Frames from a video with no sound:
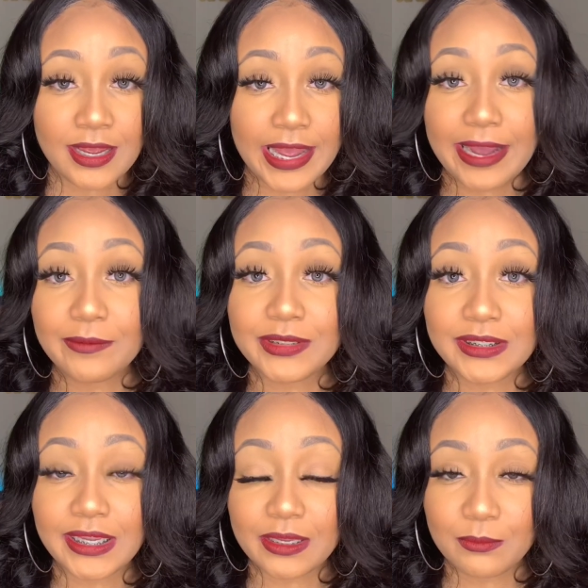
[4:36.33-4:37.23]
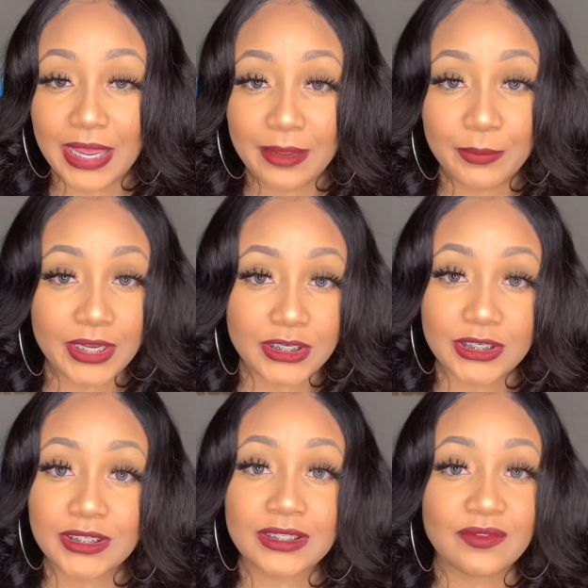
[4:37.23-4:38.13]
I was taking mad
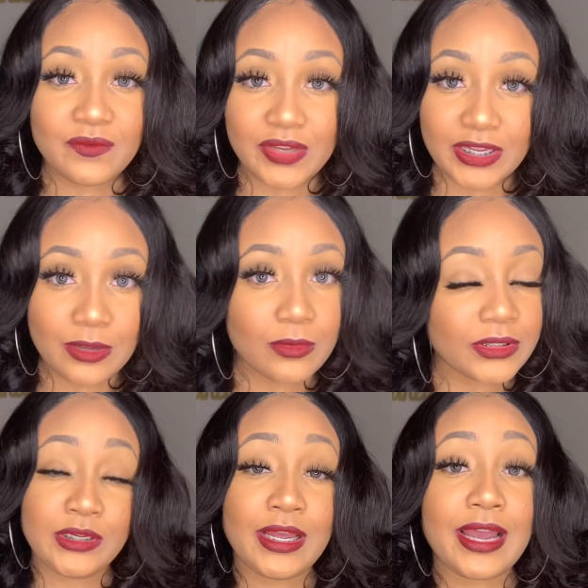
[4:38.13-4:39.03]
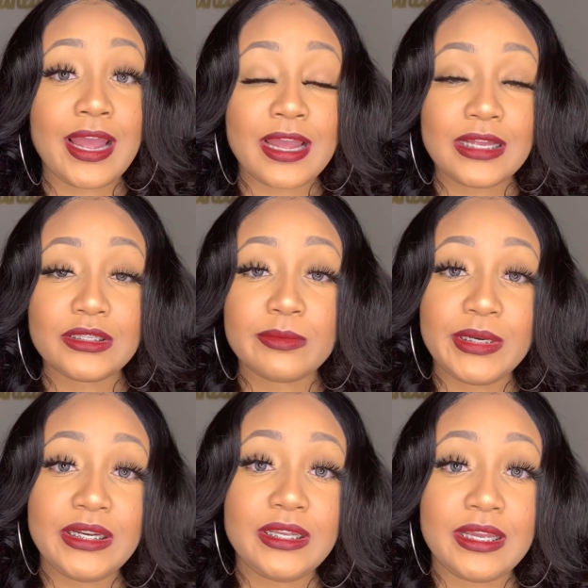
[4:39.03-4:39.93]
pictures and videos. Like I got so
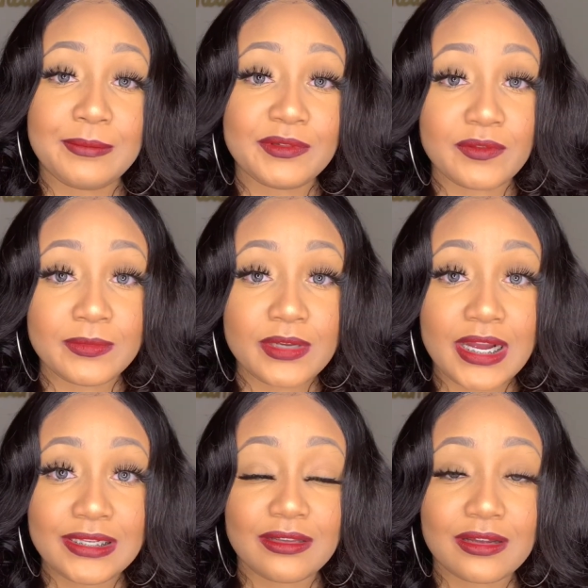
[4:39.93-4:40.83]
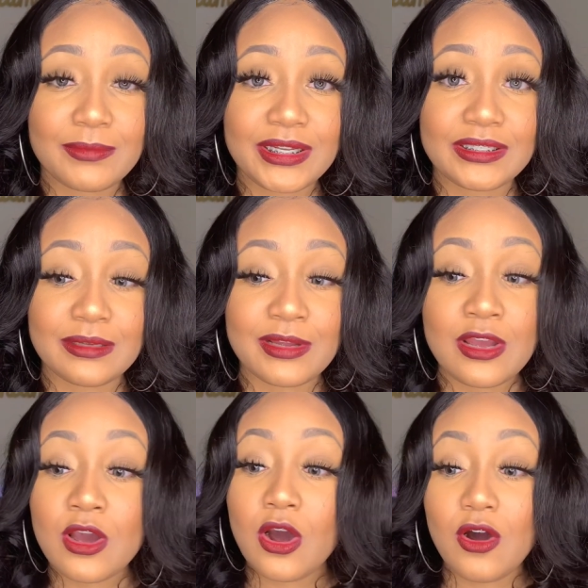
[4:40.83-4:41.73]
many DMs from you guys talking about some,
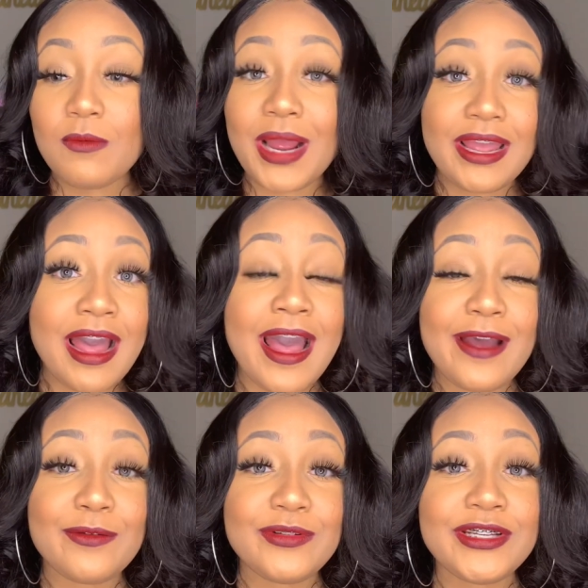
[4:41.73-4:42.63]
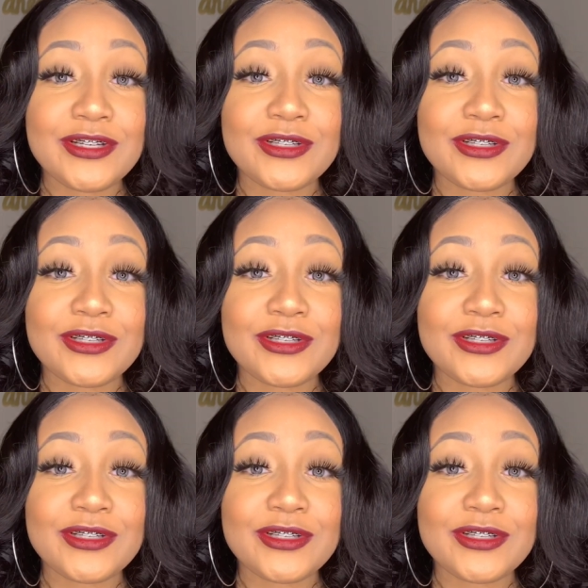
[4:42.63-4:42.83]
oh my God, who did your